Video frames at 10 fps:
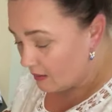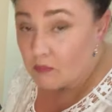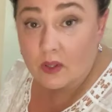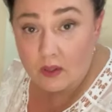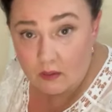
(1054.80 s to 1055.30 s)

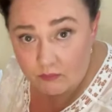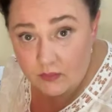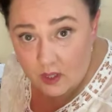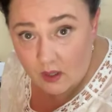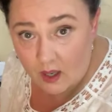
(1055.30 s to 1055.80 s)
With
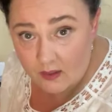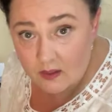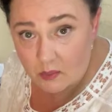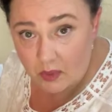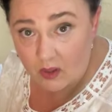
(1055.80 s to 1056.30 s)
the guy that's
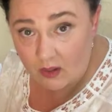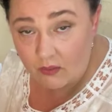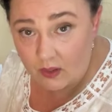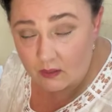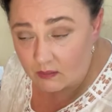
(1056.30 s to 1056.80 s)

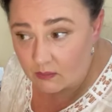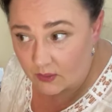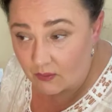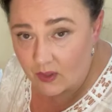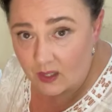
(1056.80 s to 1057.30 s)
apparently
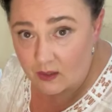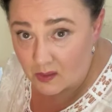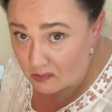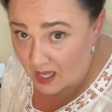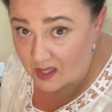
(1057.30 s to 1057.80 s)
infected, not
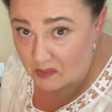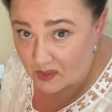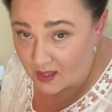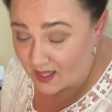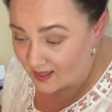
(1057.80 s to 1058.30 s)
my
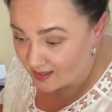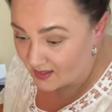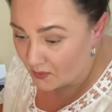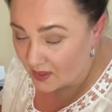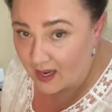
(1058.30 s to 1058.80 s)
husband, he doesn't
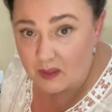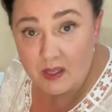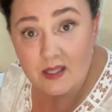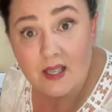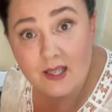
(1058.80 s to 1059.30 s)
live with
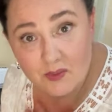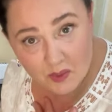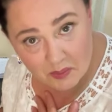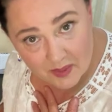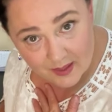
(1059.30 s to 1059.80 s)
housemates, he lives
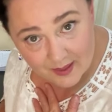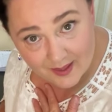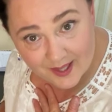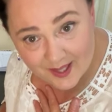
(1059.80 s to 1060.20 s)
with me.